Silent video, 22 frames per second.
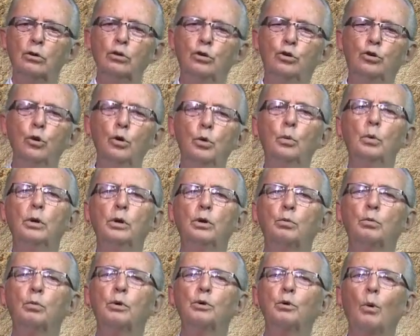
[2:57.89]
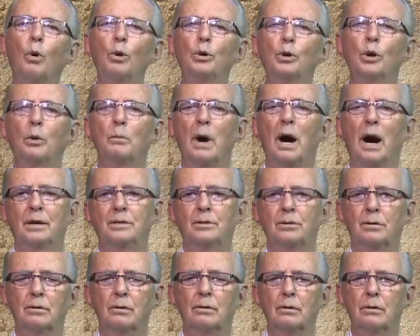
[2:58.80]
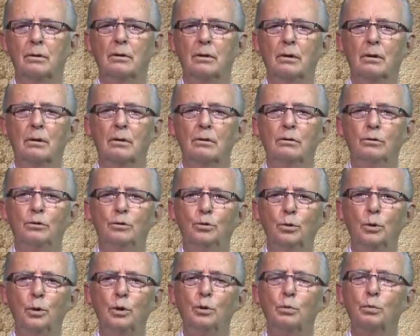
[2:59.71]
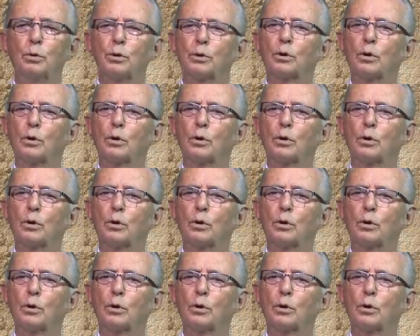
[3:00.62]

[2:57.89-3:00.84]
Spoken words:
do it with all your might. Do it with